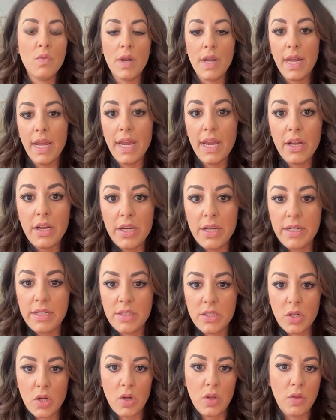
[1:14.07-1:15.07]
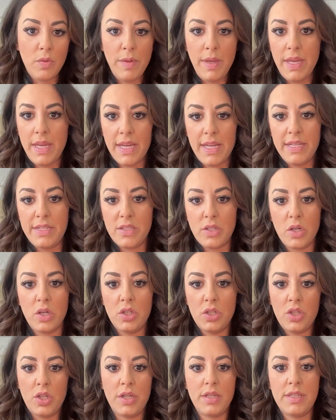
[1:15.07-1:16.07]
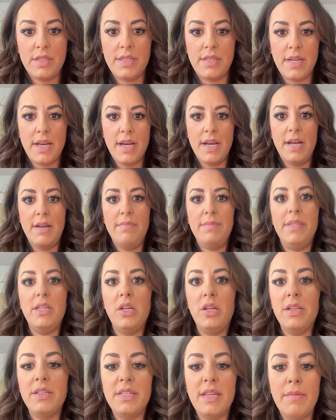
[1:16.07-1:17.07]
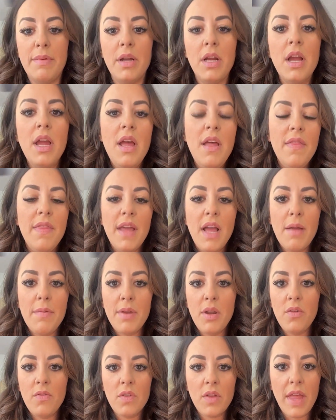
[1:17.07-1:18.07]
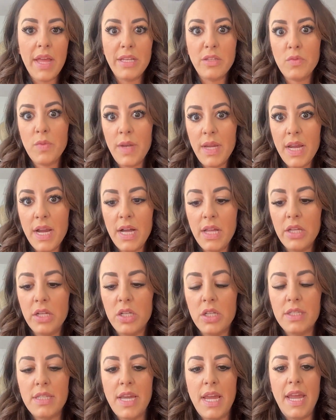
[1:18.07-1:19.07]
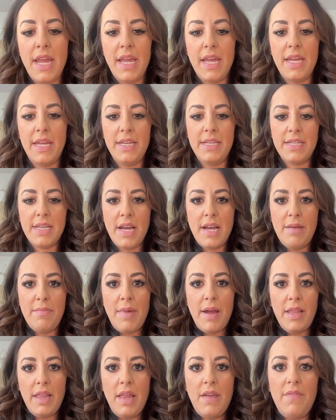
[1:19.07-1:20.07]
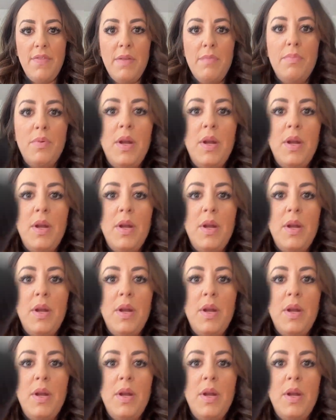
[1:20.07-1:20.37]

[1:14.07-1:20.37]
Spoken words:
running errands or on the weekends or just during summer. They come in over like 20 colors, and I love the